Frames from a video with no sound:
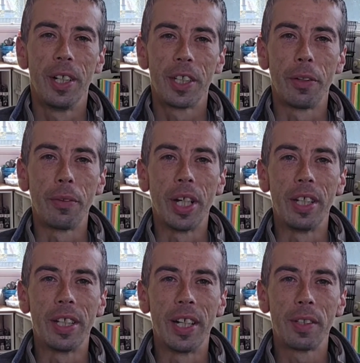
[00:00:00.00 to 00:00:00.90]
So anyway,
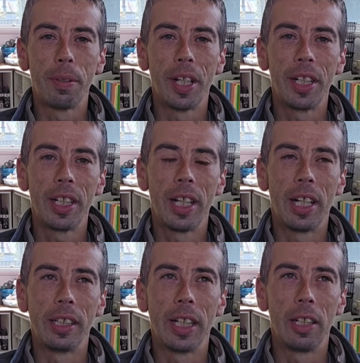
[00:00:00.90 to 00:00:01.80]
that is about it.
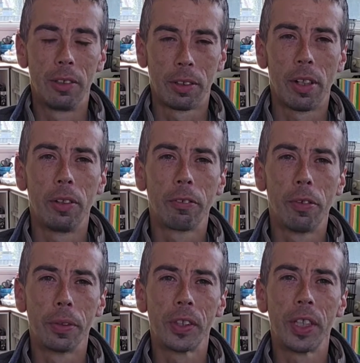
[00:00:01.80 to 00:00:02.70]
And look, I look
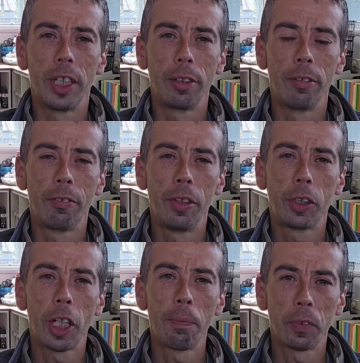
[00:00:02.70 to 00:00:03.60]
forward to seeing you in
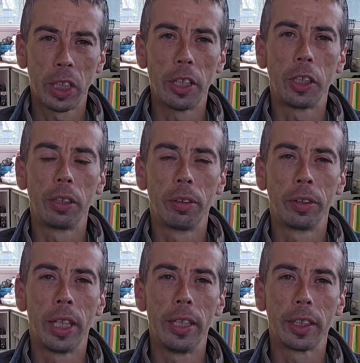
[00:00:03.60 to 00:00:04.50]
future, catching you on
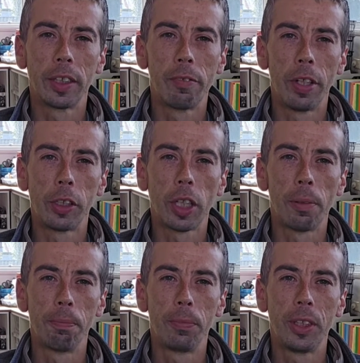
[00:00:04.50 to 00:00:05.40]
that next adventure.
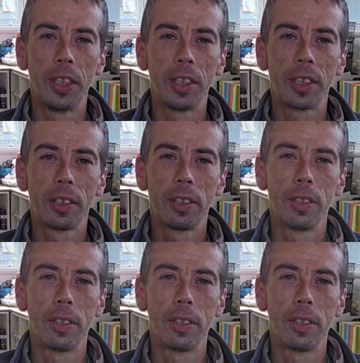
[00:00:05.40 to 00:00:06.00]
Cheers.